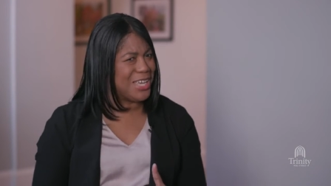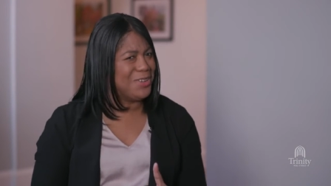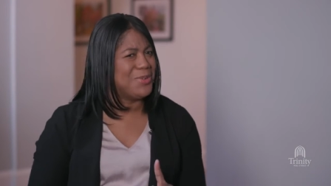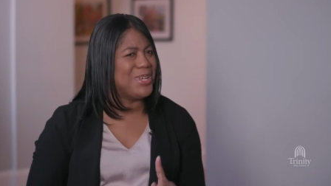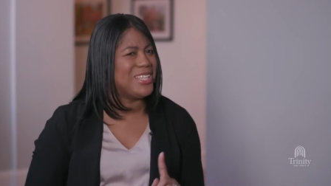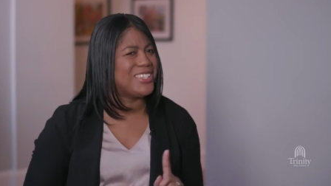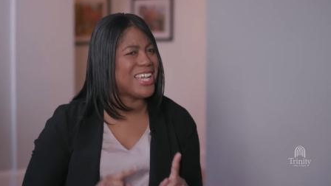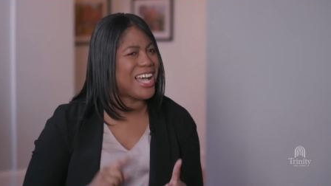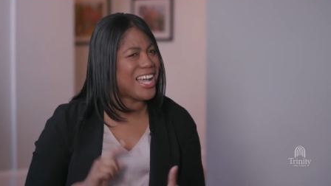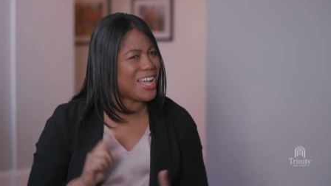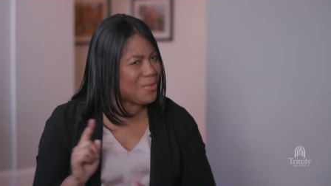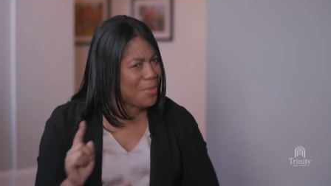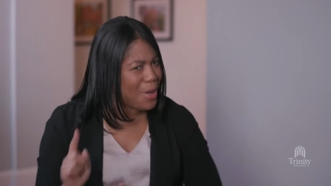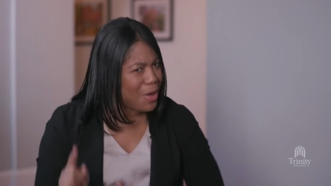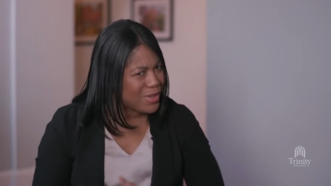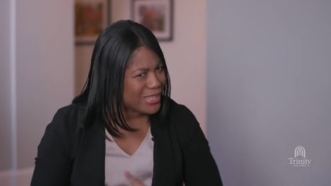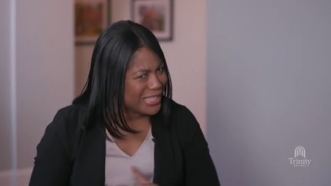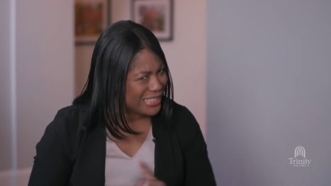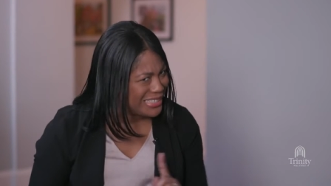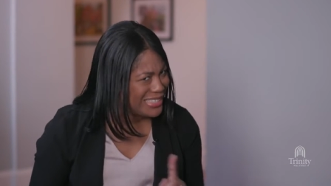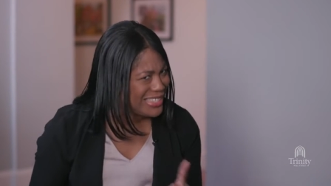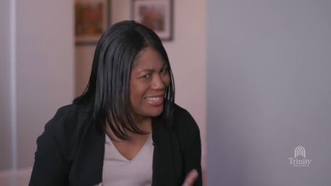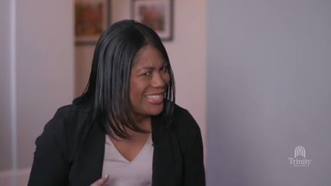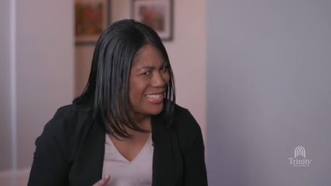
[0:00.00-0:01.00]
Can we talk about
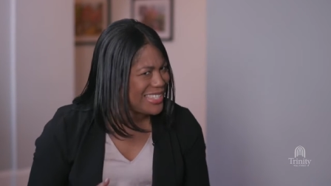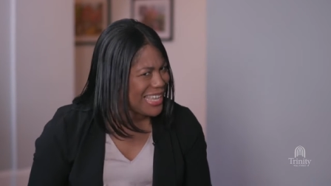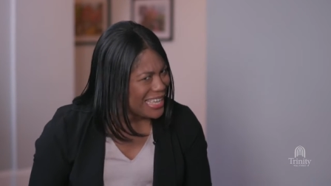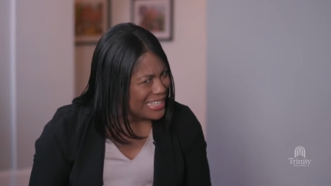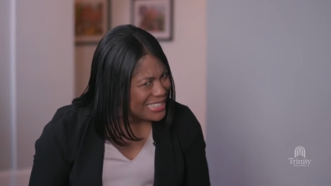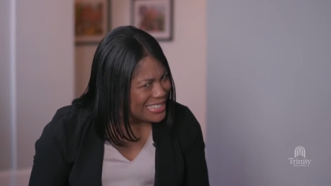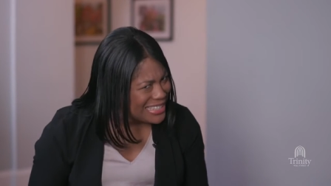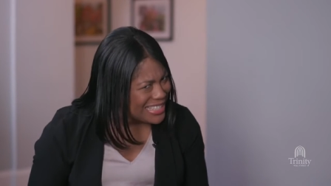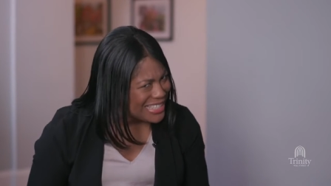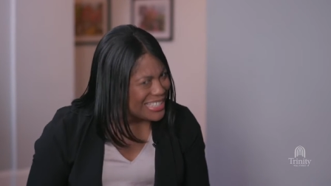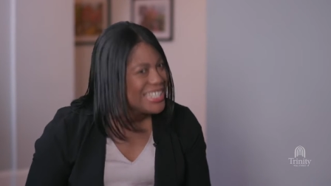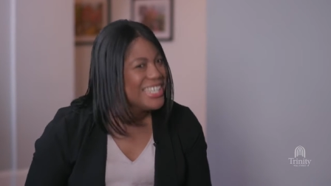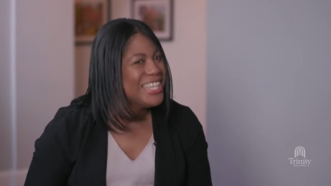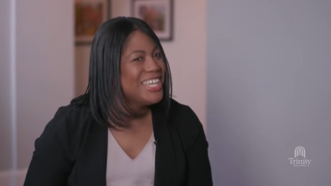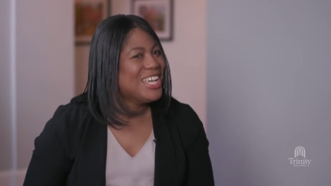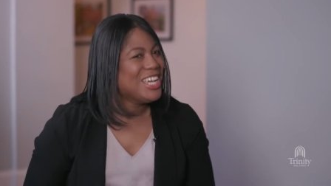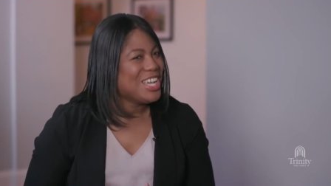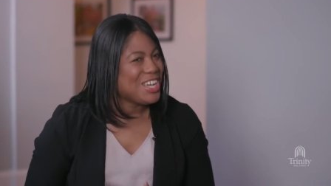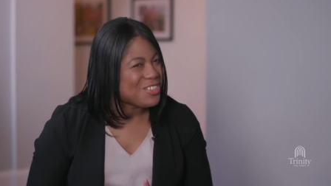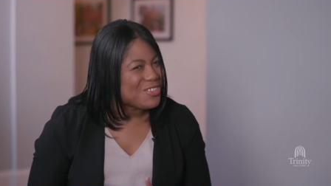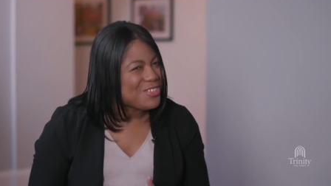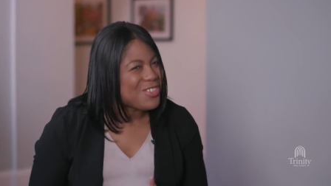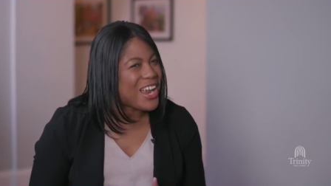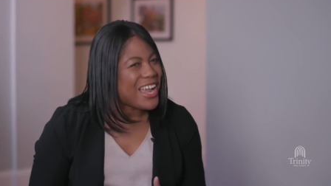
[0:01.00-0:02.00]
consent?
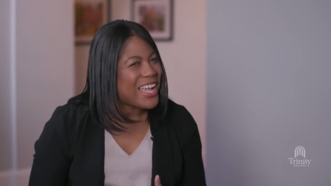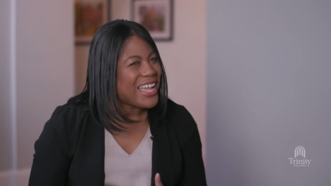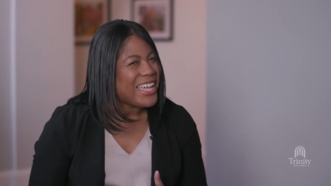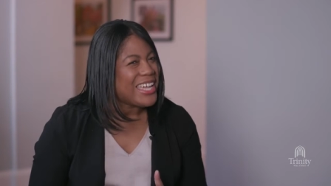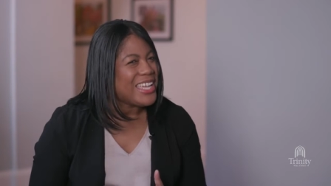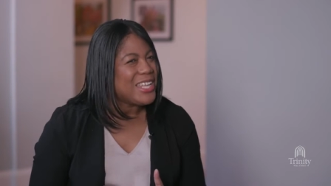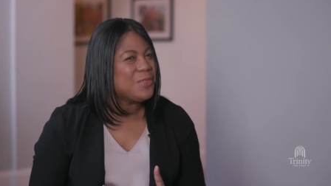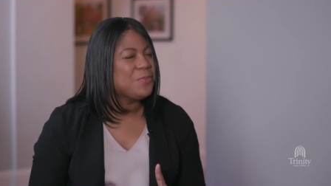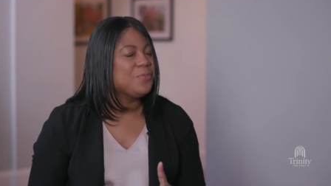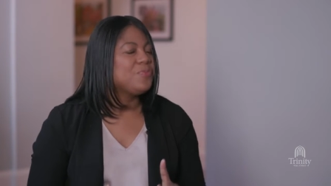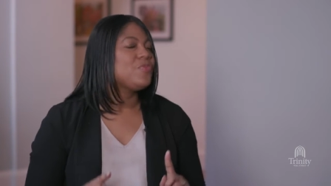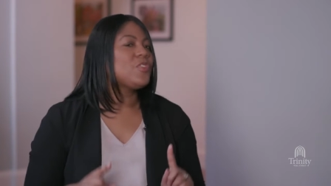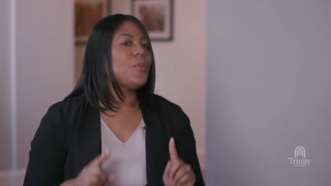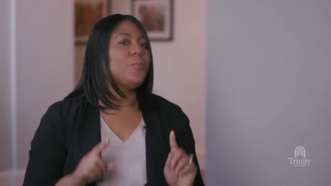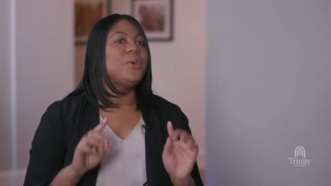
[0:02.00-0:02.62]
Right?